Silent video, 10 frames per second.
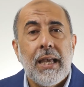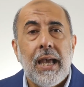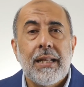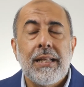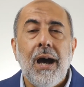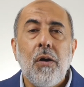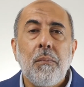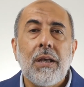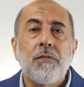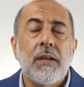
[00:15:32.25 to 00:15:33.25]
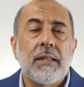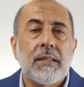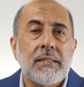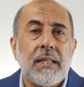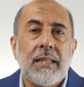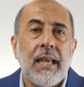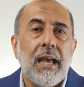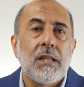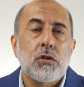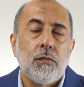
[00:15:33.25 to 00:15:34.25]
and now my fate is in the
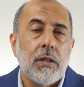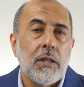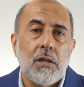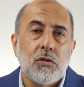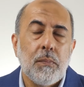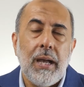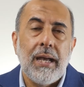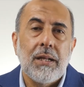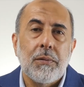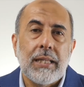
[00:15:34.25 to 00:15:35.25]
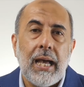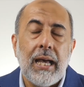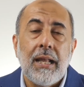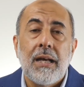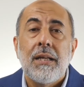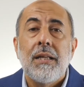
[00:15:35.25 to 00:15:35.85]
hands of Allah subhanahu wa ta'ala.